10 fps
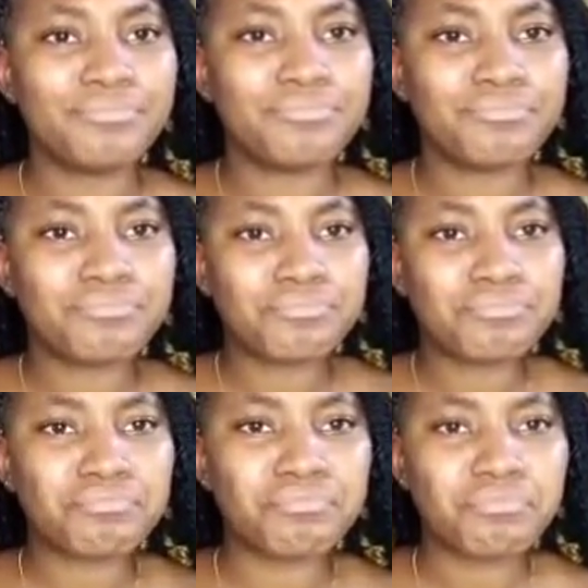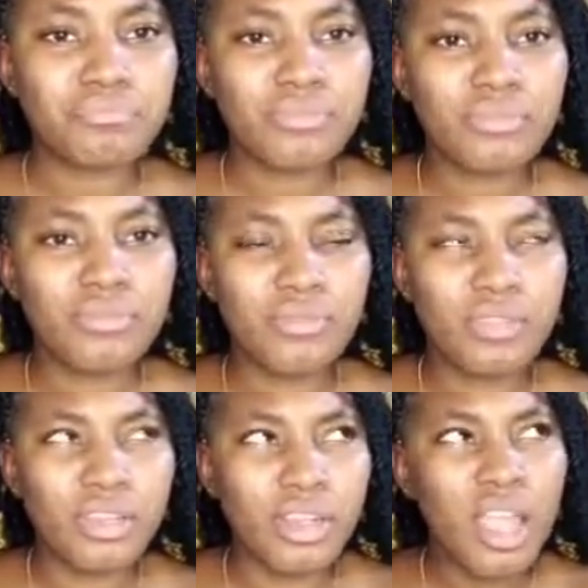
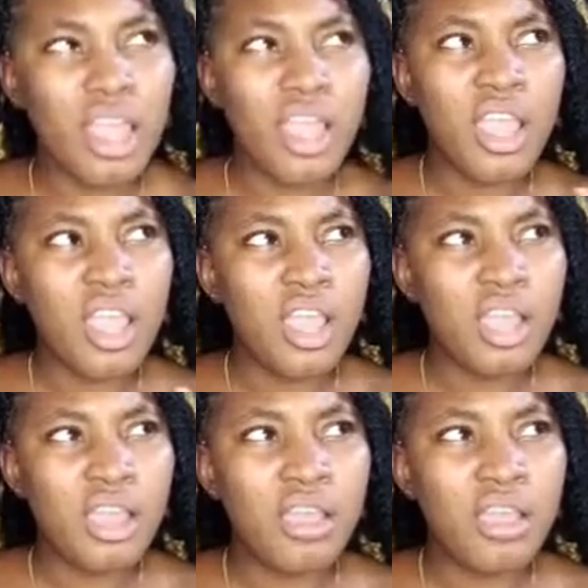(silence)